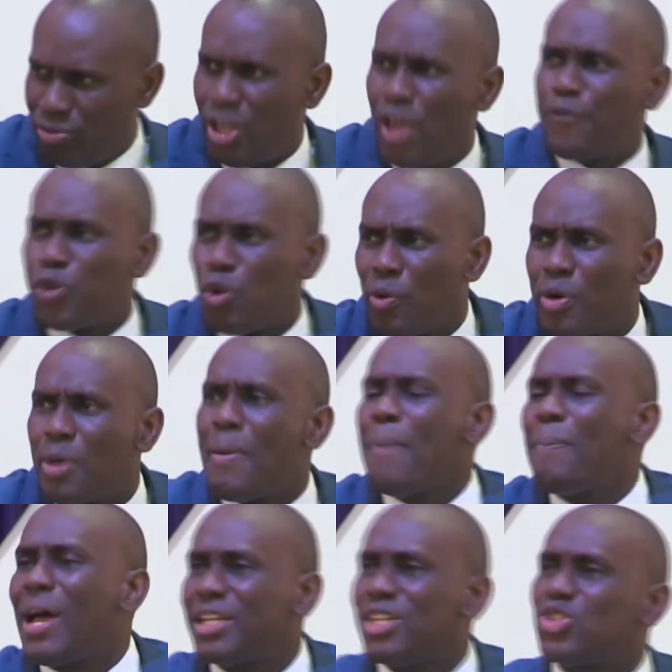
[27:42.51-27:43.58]
If you
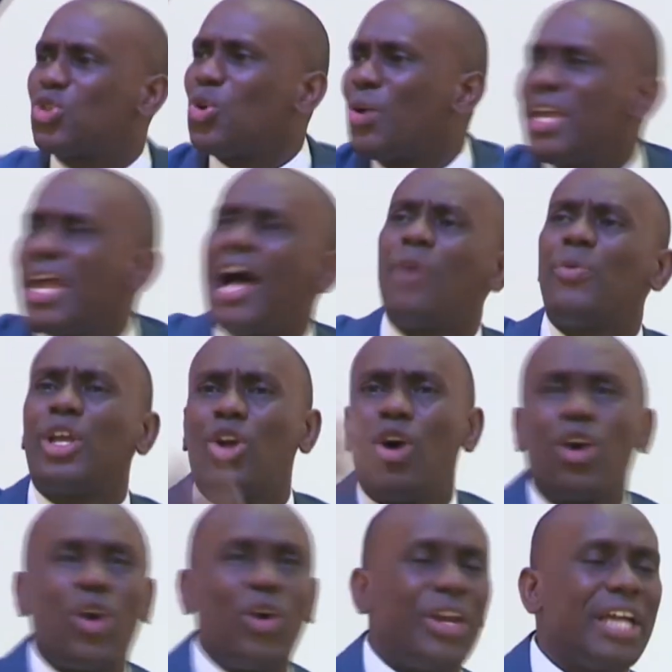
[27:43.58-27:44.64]
remember the story how he
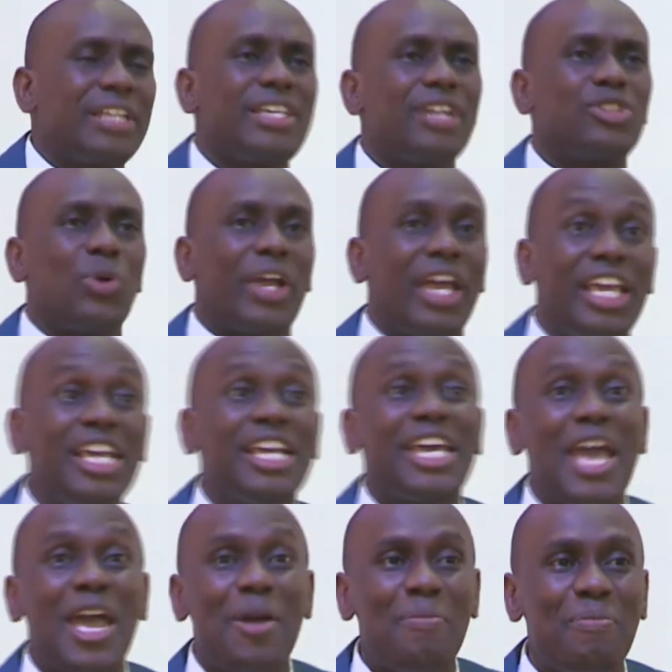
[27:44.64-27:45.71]
got connected to, he
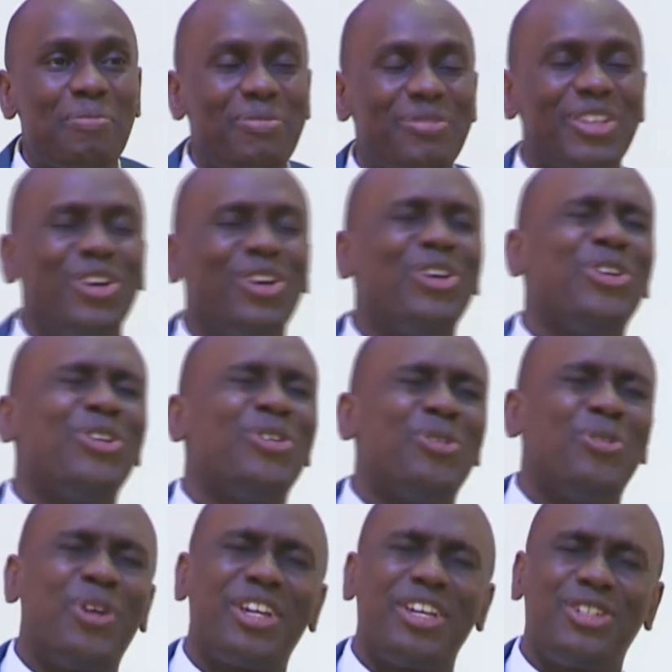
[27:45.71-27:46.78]
came, oh,
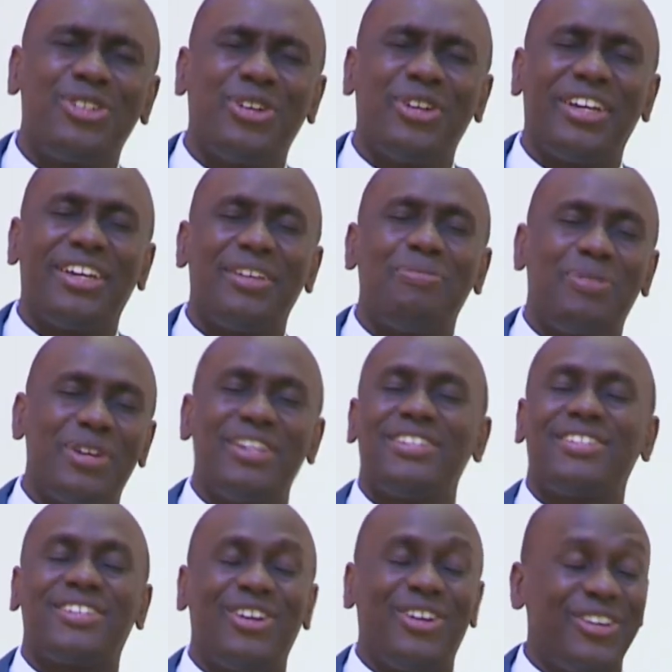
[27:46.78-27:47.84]
what a joy.
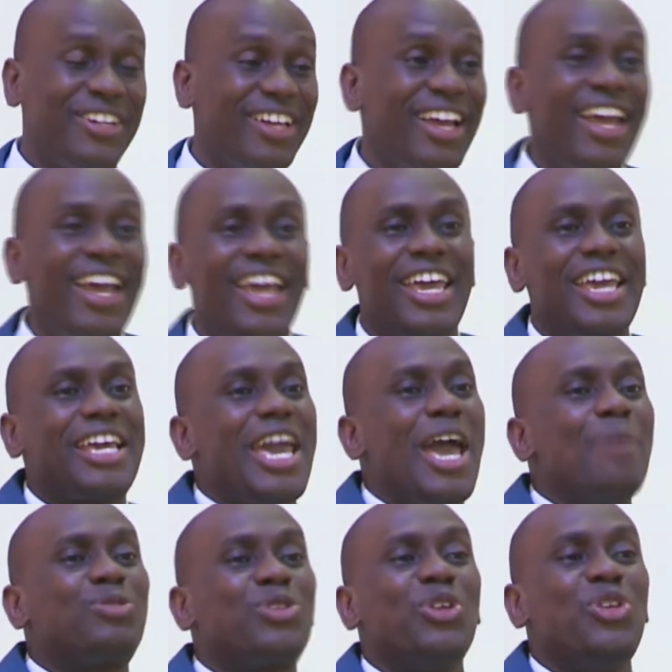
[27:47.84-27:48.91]
Praise God. He
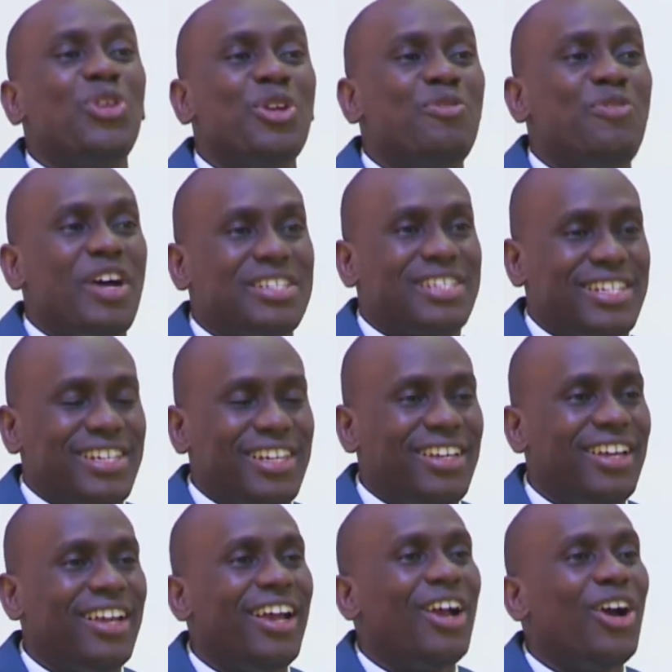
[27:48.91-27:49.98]
came to the University
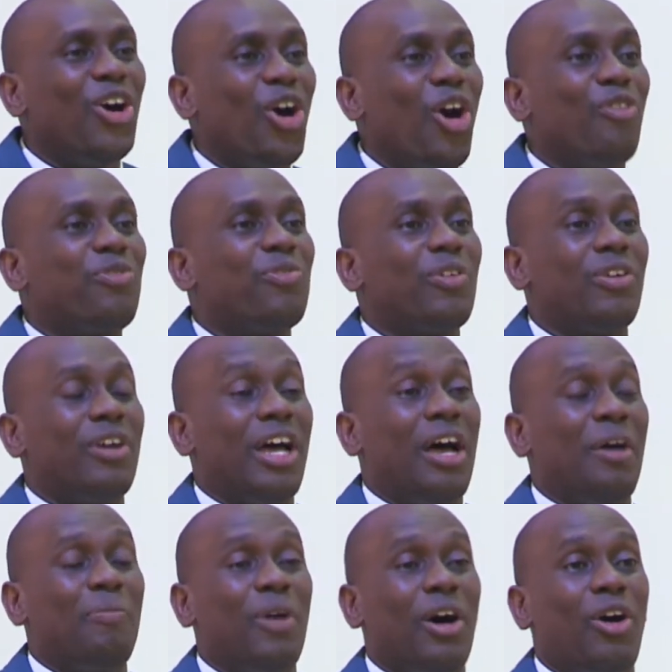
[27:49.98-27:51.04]
of
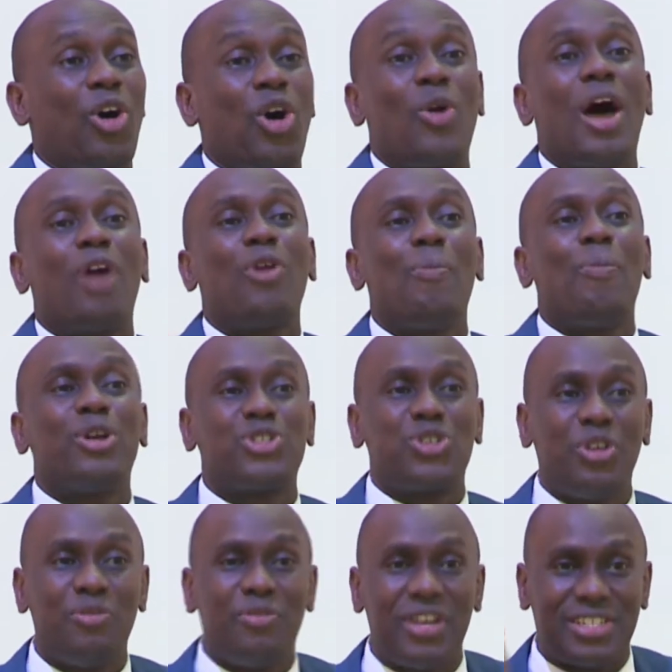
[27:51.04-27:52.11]
uh, uh, Roberts
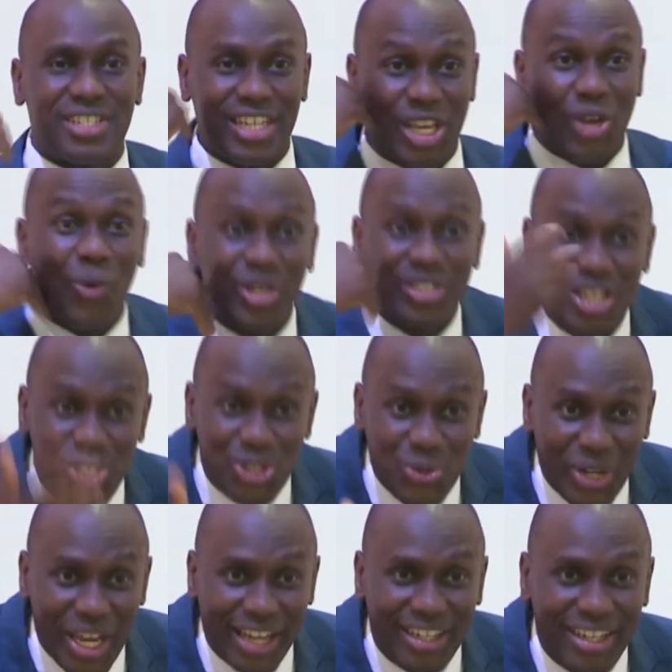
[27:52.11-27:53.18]
University. He was a
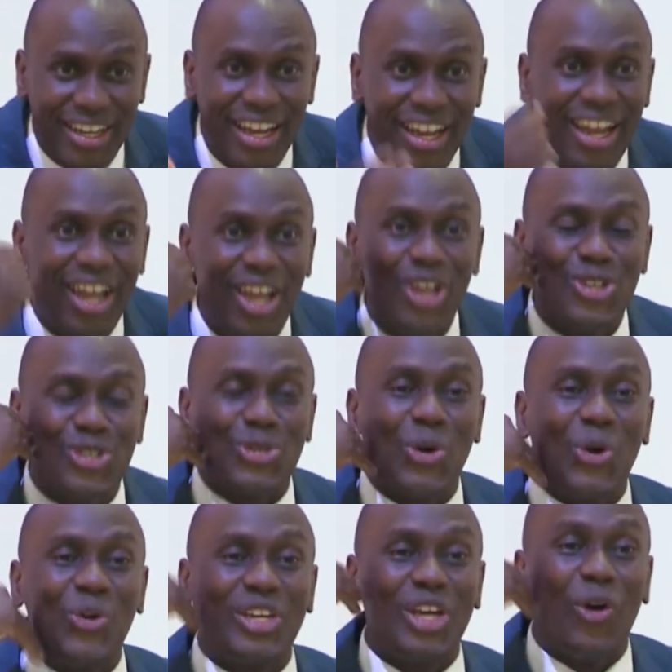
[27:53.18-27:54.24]
student.
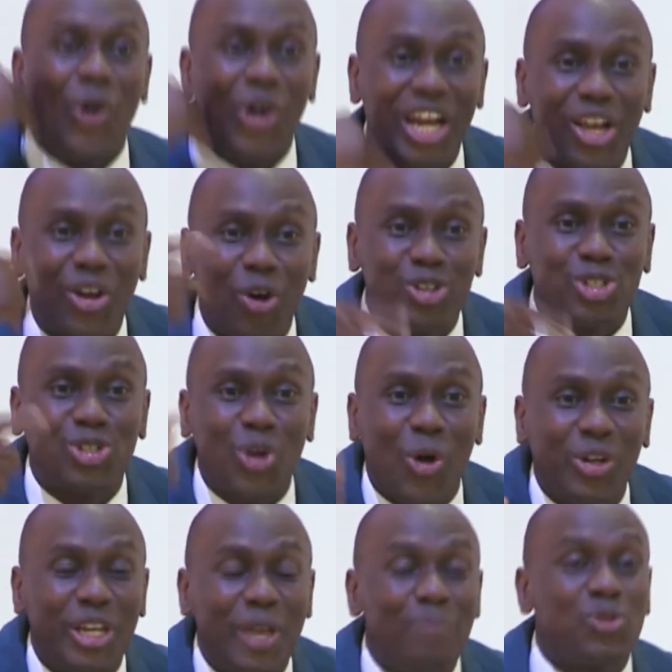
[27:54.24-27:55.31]
So the Holy Ghost
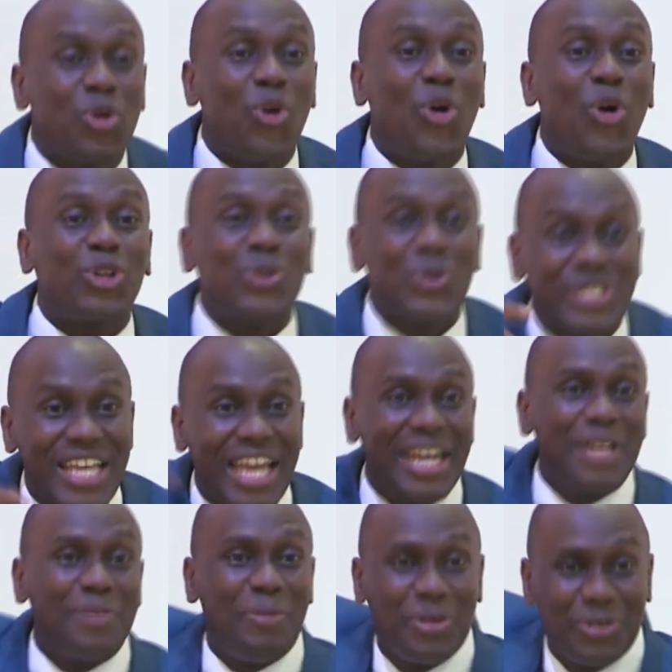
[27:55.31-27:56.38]
told him to go to
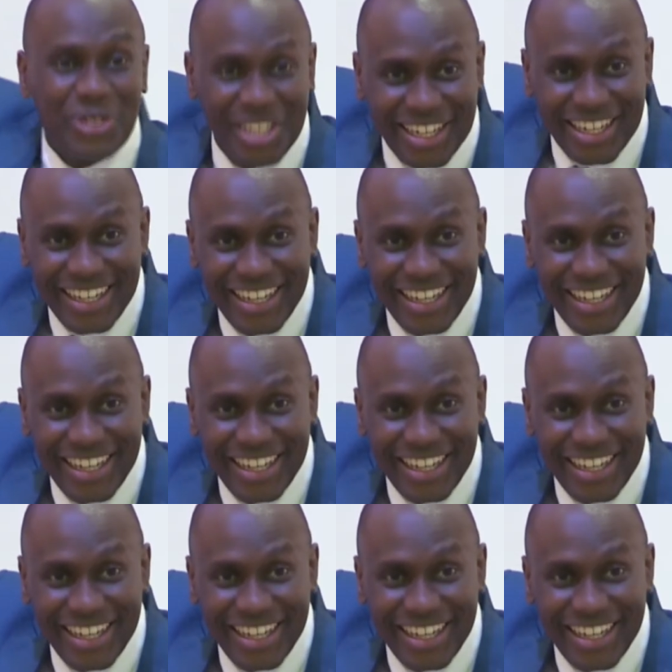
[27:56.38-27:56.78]
Senate building.